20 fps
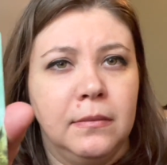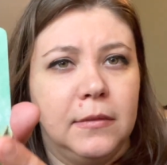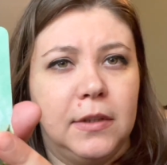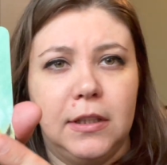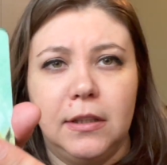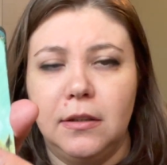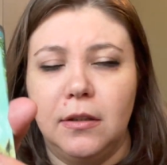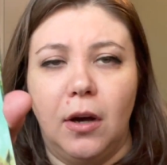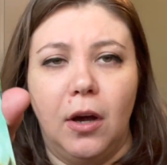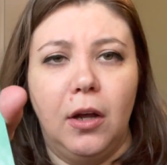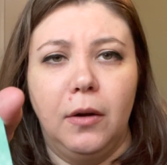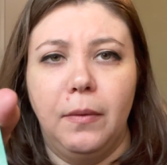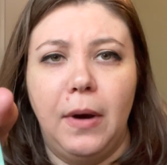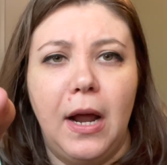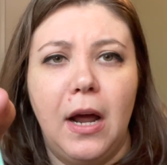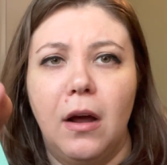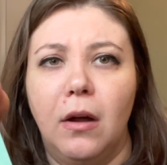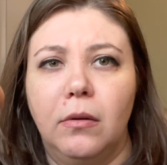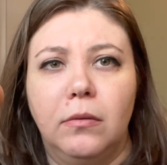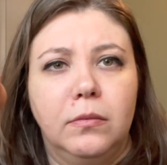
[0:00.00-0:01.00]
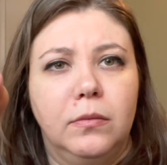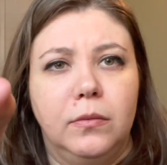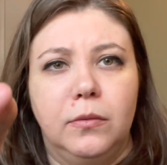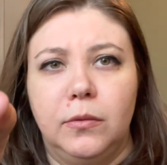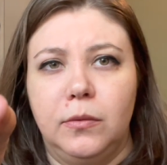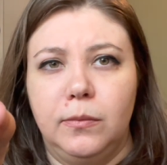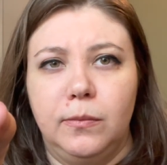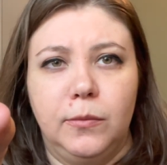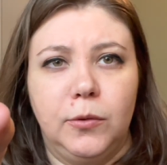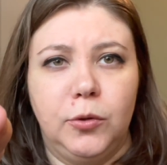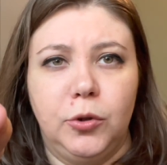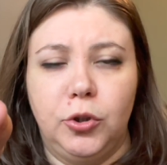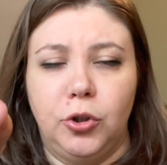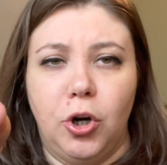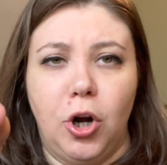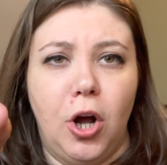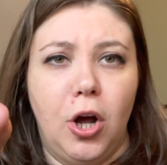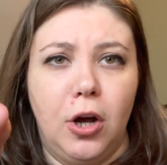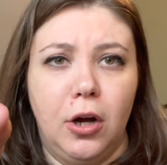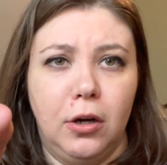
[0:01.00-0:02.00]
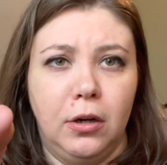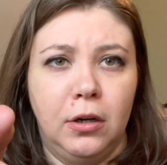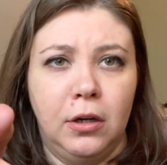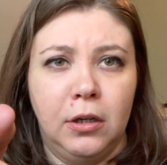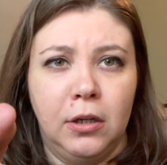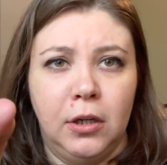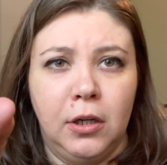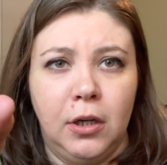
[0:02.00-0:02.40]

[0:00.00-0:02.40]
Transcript: Just all around strong